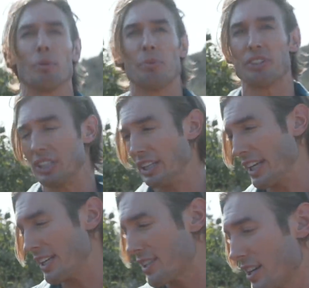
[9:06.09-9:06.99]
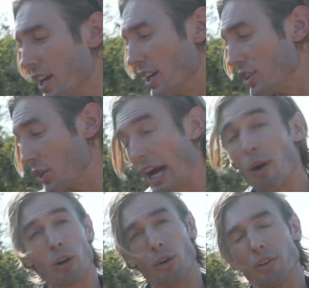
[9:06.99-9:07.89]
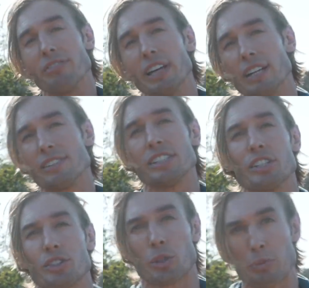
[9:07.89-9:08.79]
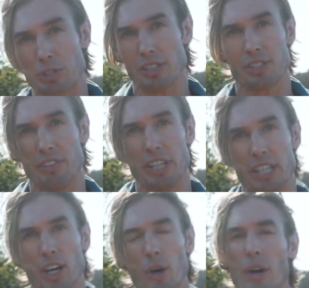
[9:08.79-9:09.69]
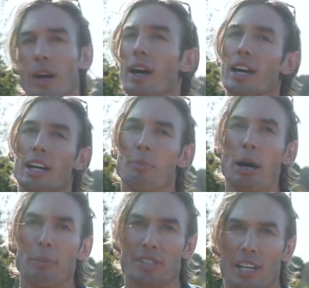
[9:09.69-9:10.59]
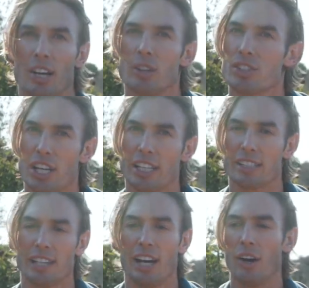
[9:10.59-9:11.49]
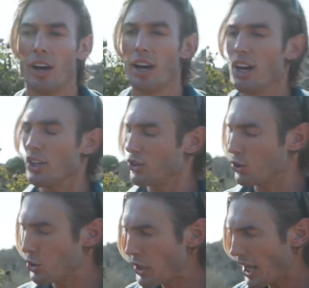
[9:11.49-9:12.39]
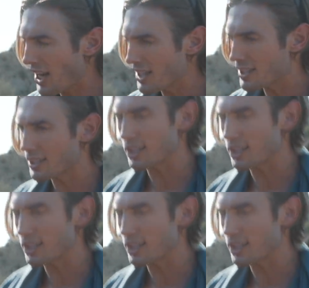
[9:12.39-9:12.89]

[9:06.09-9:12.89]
gonna put the links to our OnlyFans in the description of this video. Come help us out, check us out. So you guys,